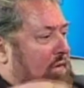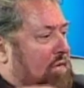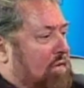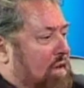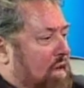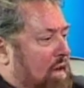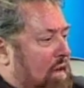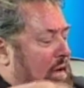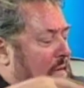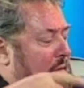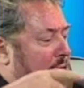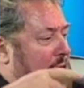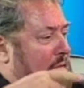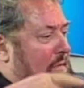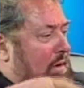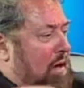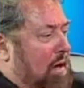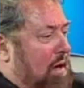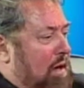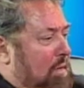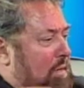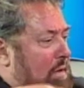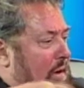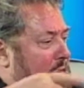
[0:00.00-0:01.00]
thing in my
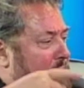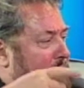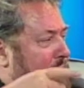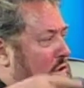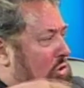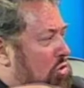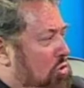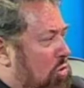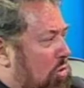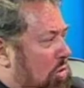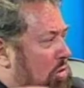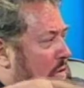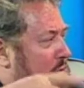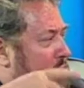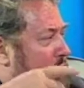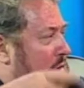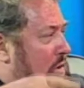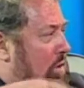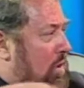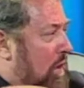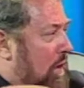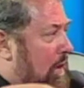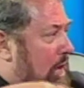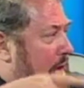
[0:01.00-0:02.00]
mind about visual
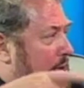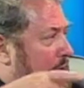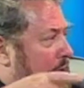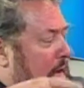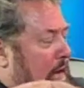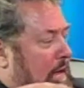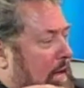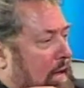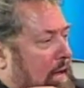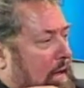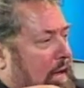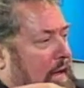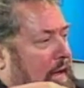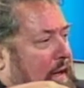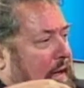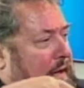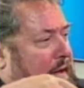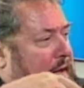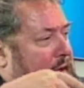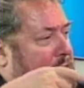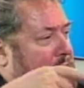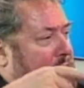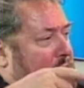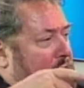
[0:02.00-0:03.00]
computing.
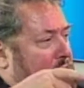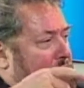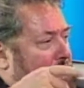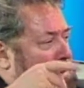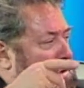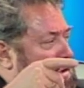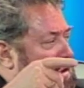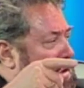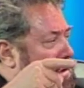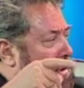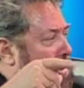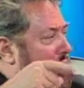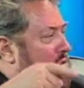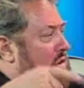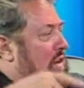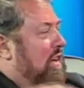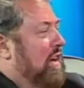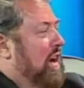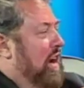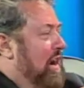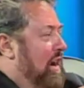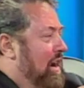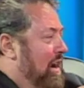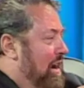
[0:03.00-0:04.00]
And you're the
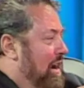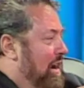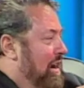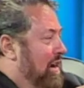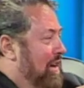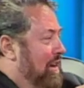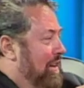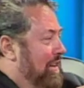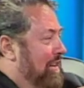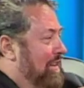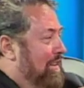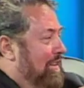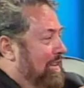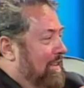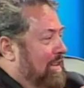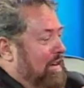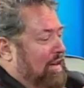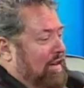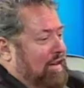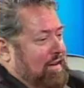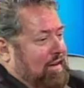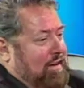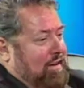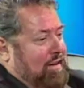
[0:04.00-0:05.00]
guy.
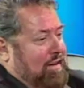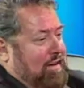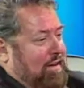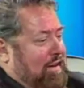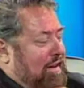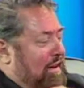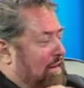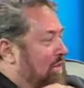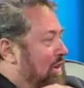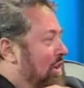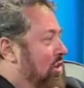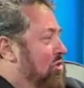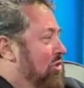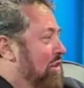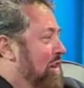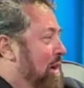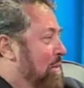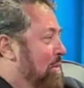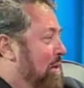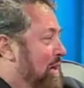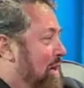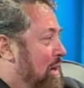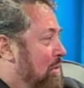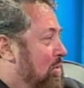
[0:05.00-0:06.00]
Eventually,
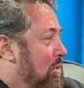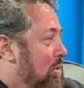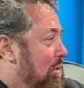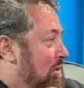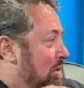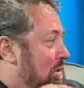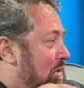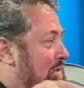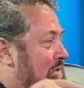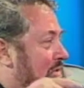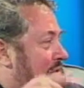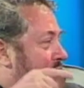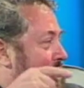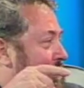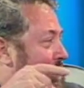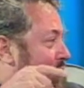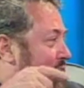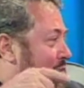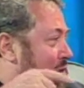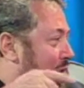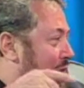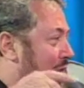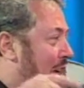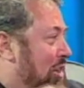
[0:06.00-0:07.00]
I'm going to come sit in your
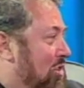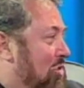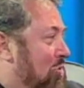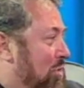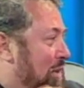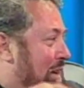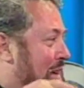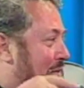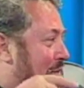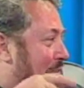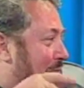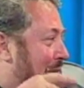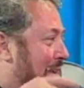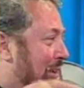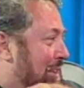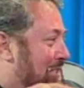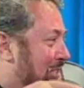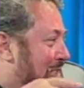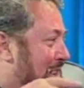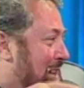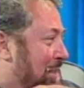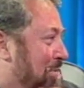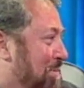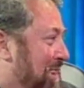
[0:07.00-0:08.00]
garage, we'll have a beer and
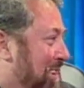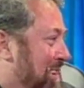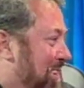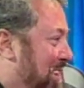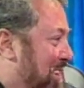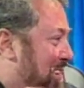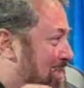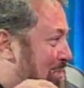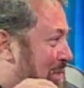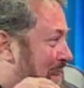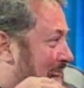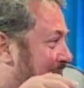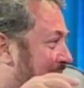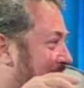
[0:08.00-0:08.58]
talk about this. But